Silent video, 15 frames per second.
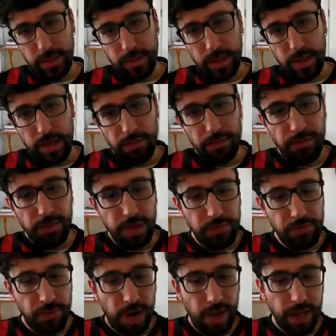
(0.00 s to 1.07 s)
If
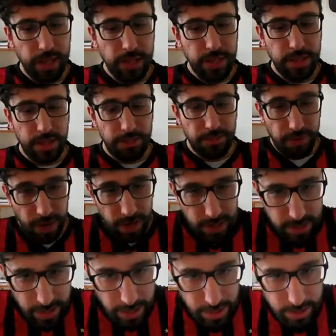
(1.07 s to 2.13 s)
Haaland
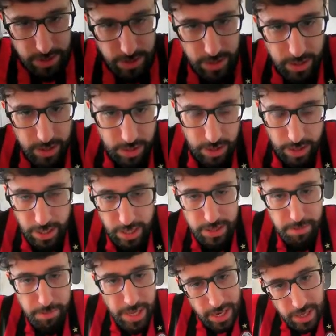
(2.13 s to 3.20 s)
had another
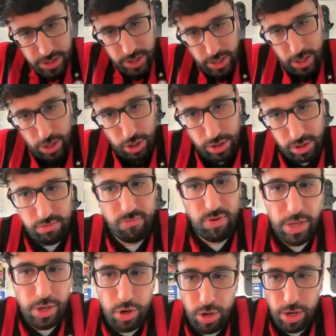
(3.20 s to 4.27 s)
manager and not
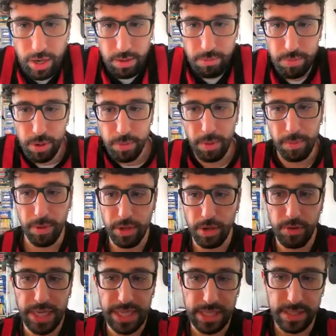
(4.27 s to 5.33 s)
Raiola, probably
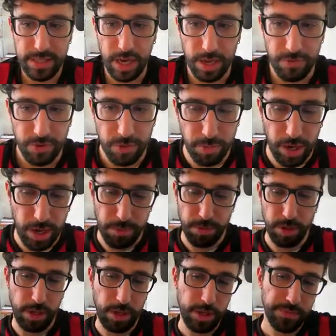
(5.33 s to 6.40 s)
already signed for Bayern
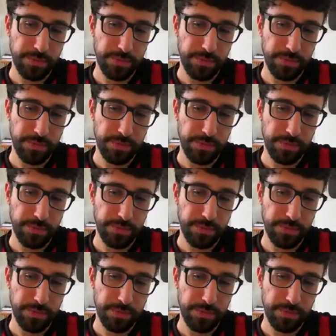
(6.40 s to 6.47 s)
Munich.